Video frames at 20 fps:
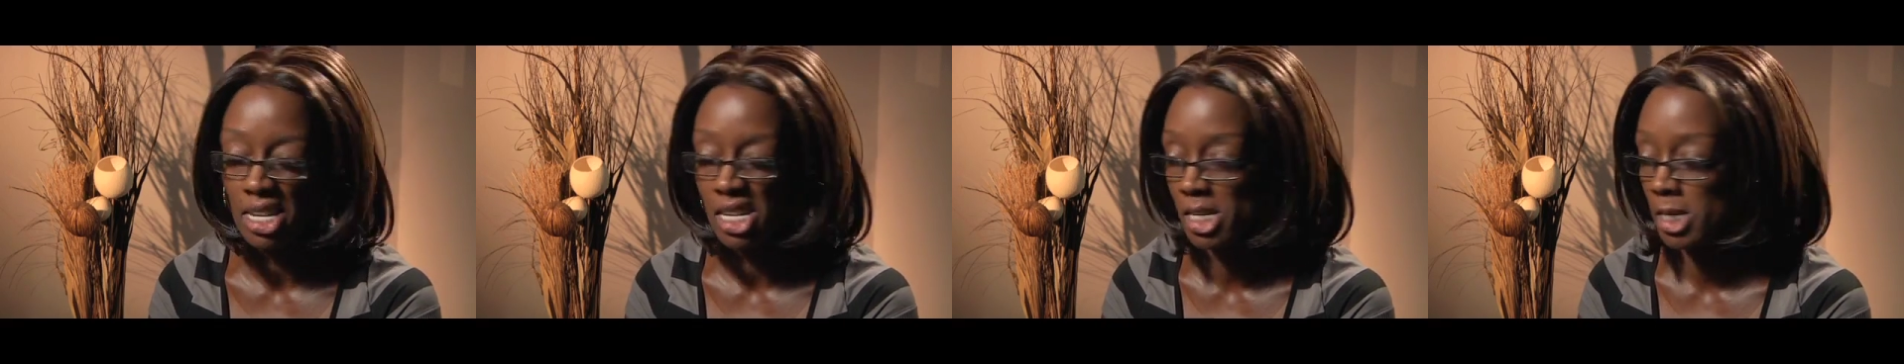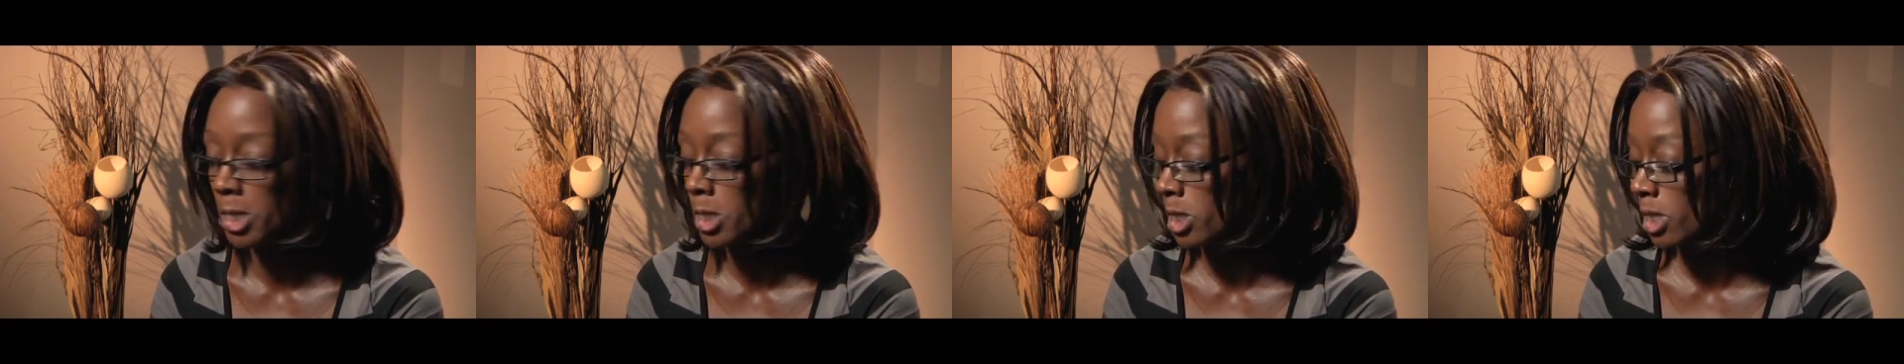
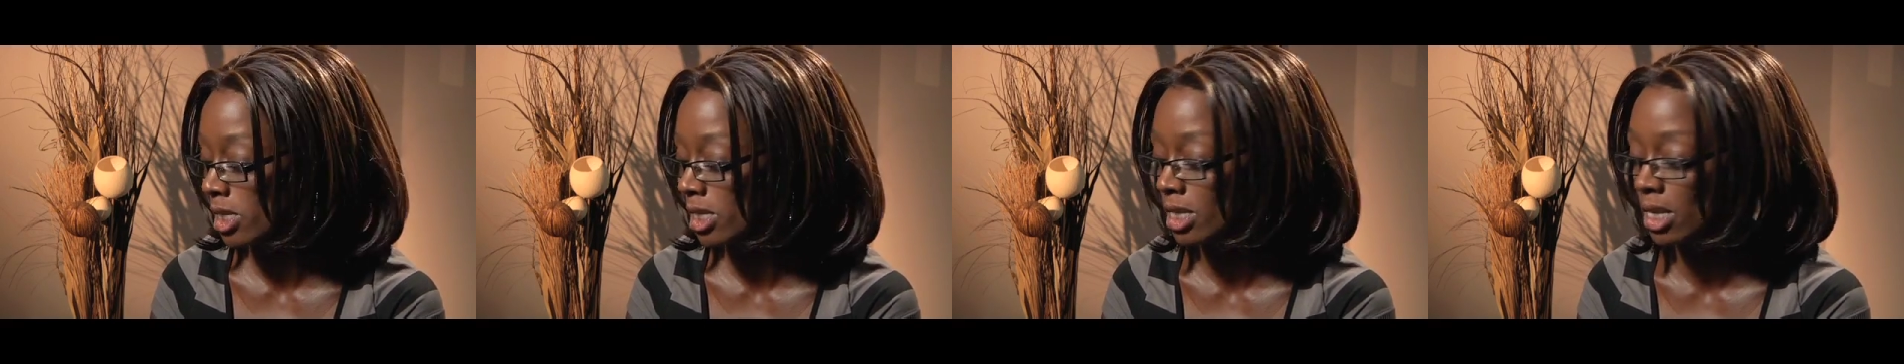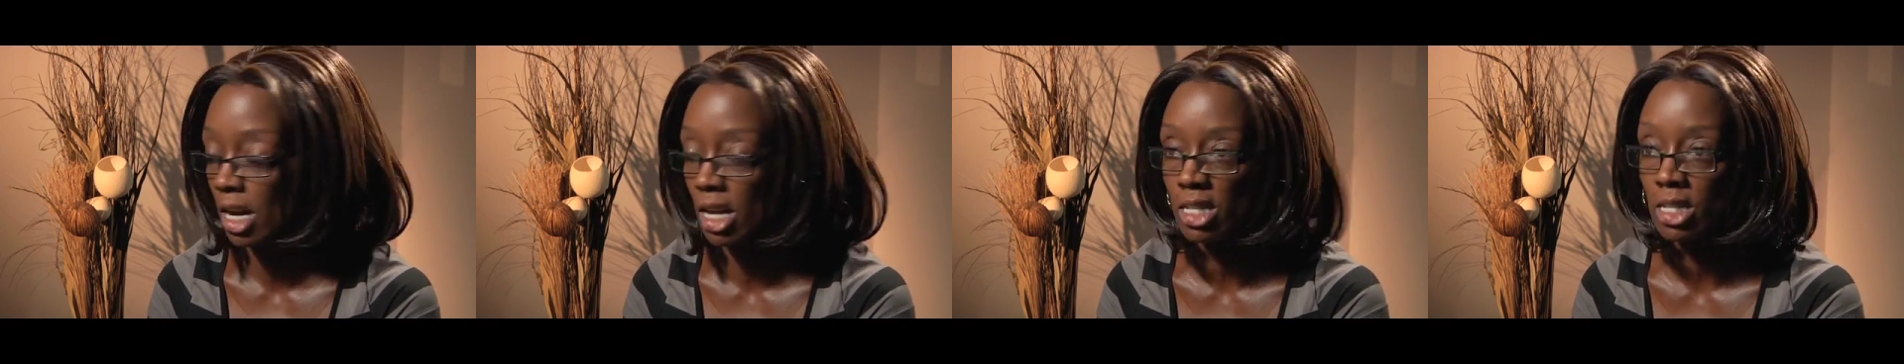in
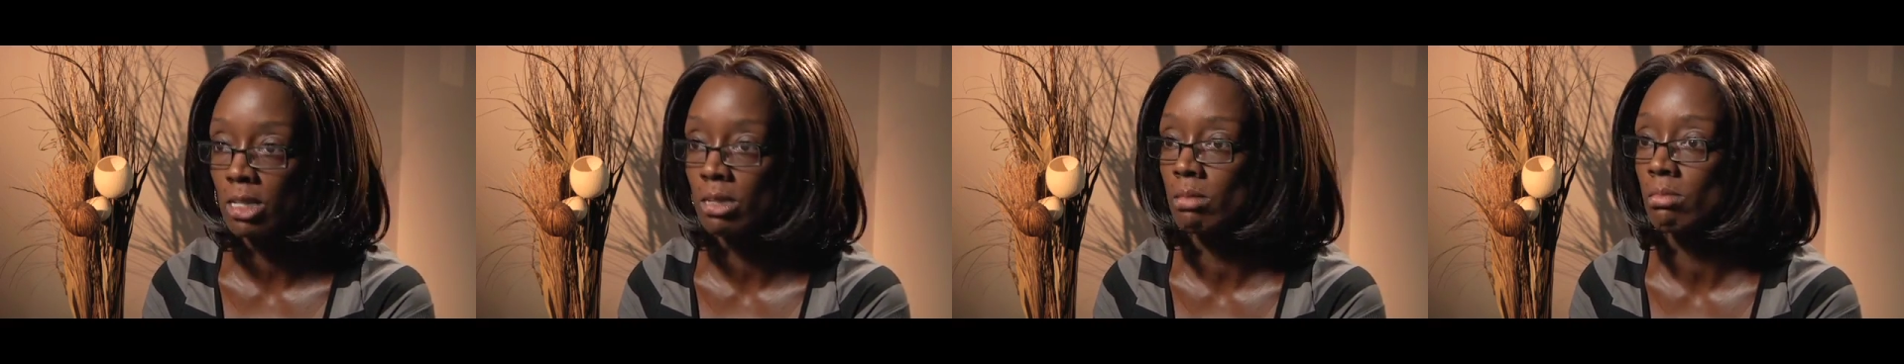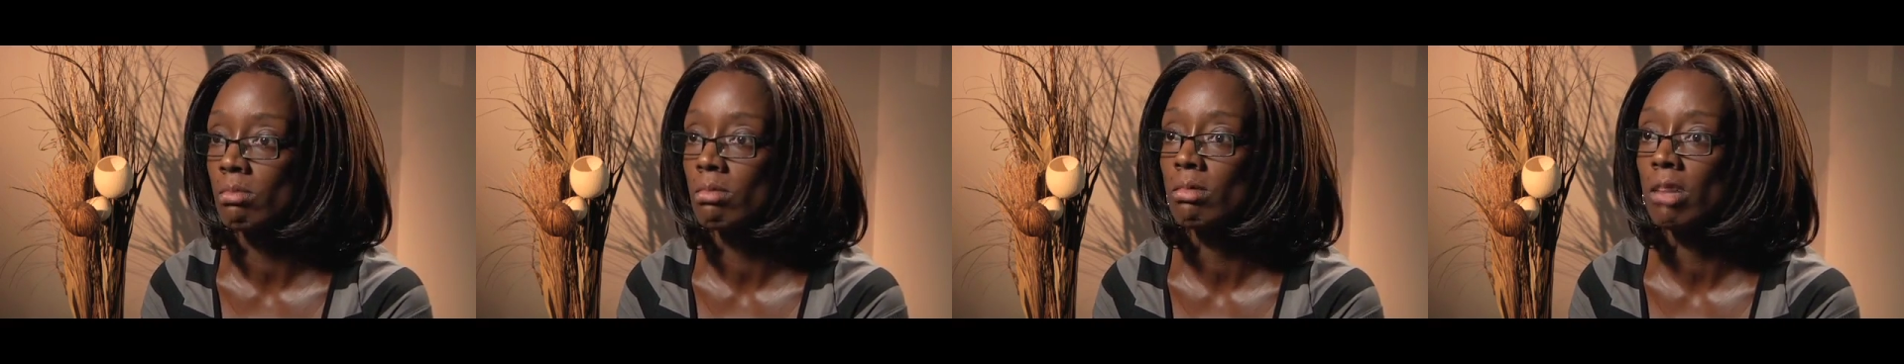
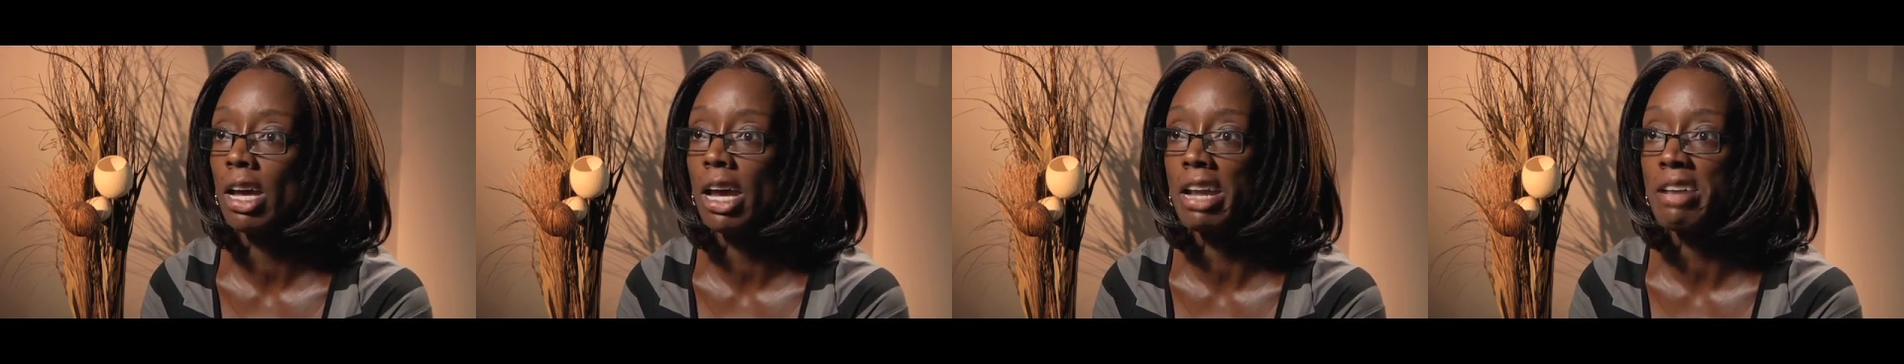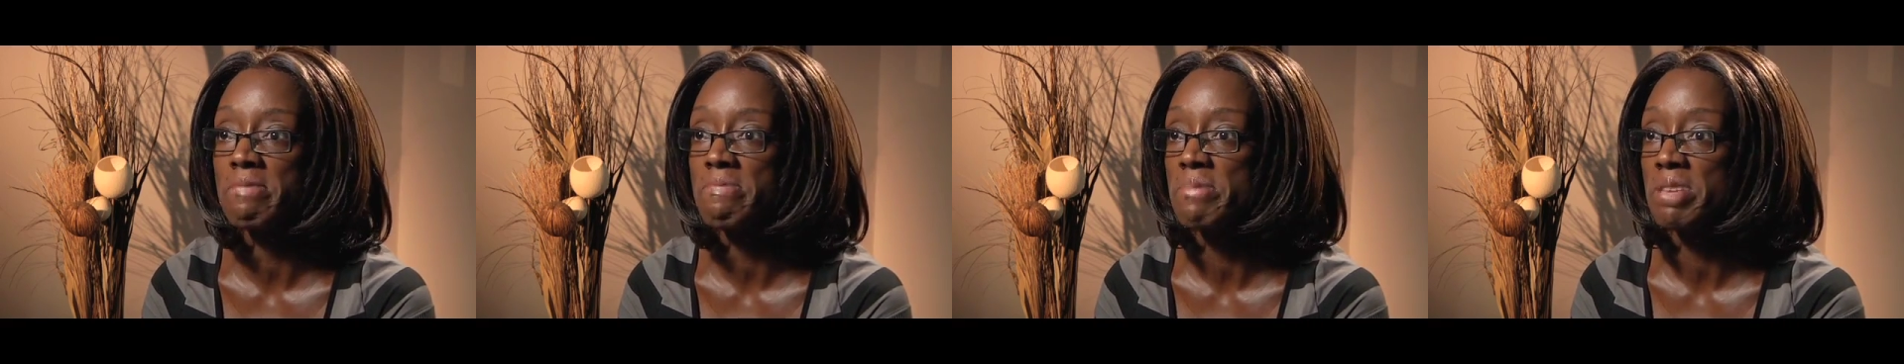disgust
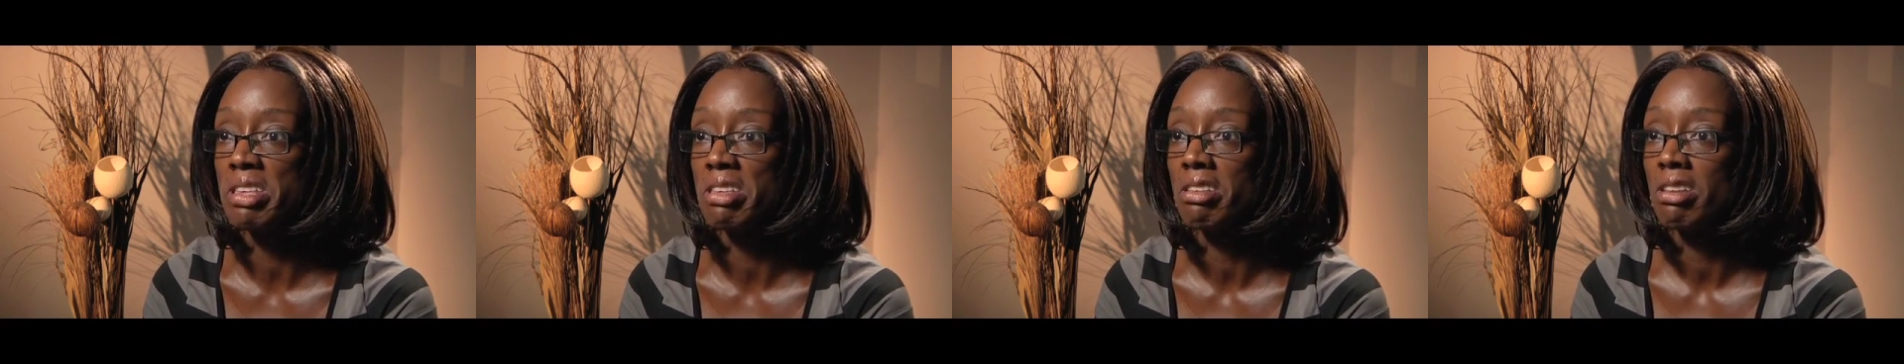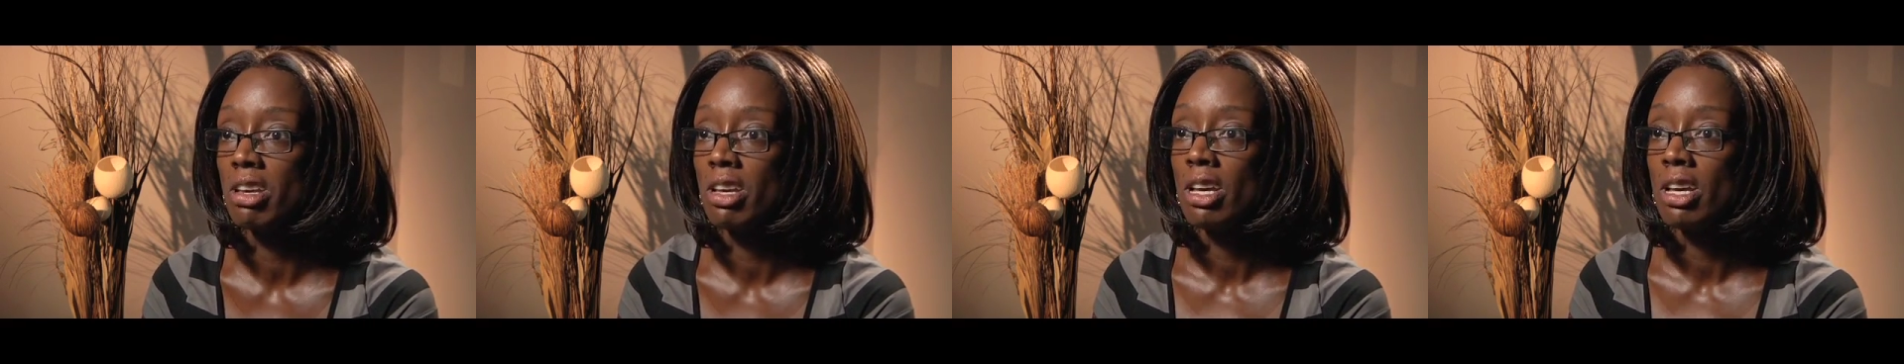at me